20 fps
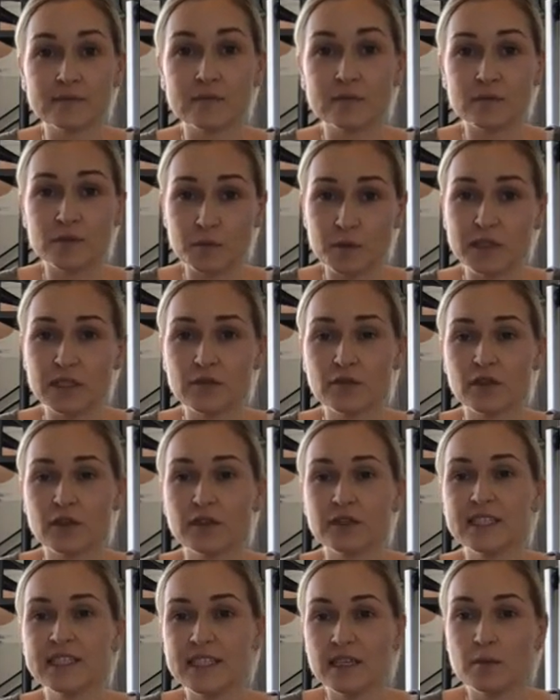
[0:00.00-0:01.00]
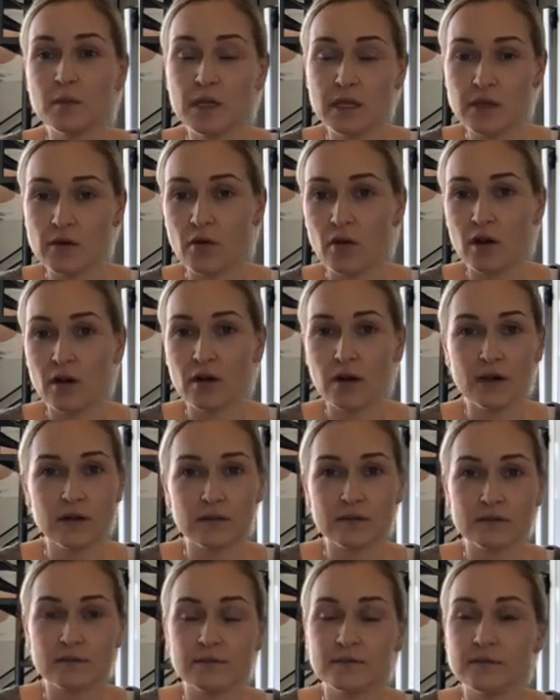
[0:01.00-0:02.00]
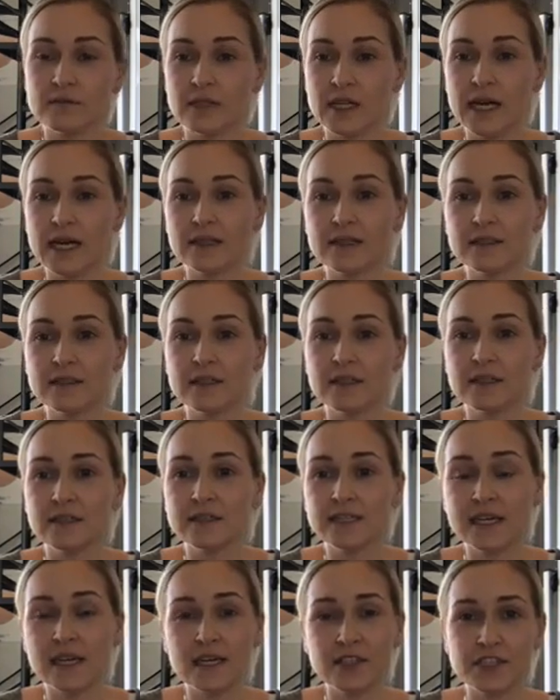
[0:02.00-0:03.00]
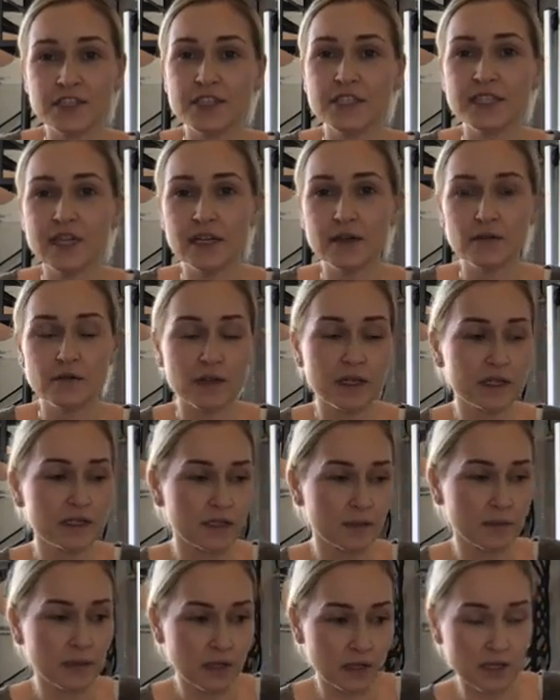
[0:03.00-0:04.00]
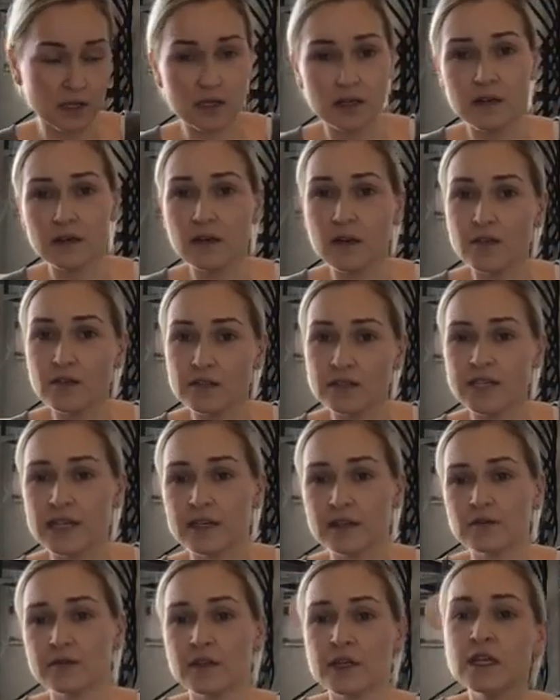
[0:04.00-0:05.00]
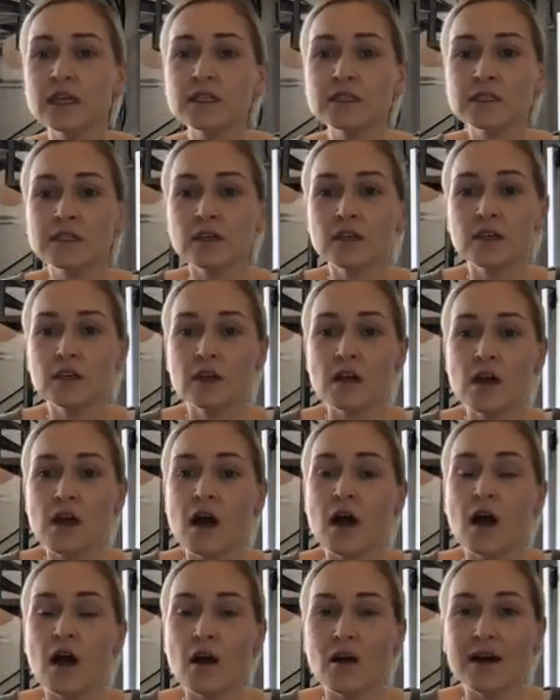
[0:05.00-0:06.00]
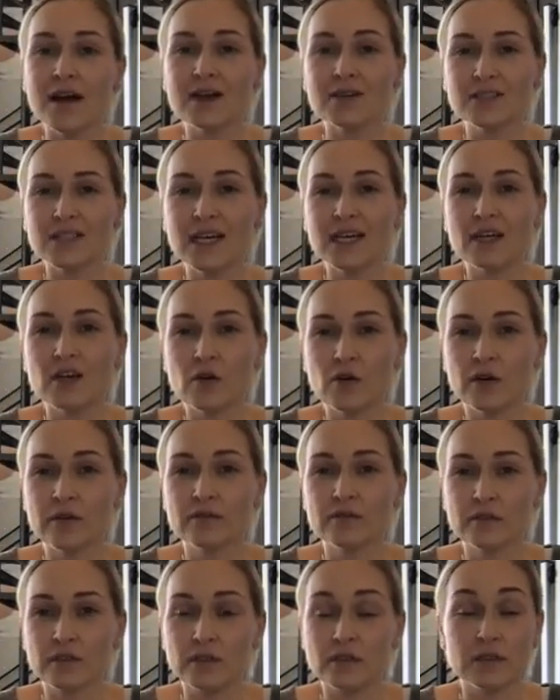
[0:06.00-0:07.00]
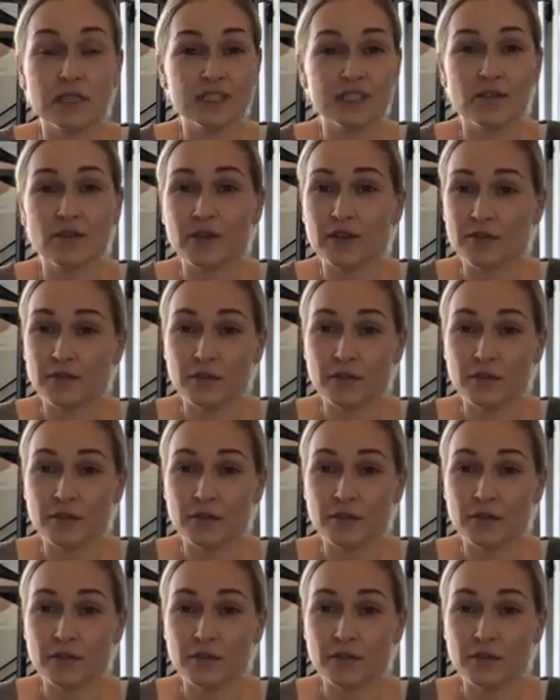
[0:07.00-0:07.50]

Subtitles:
specifically CBD oil. Not the THC side of things. I'm on the other side of things. Oh, how's that going for you? It's going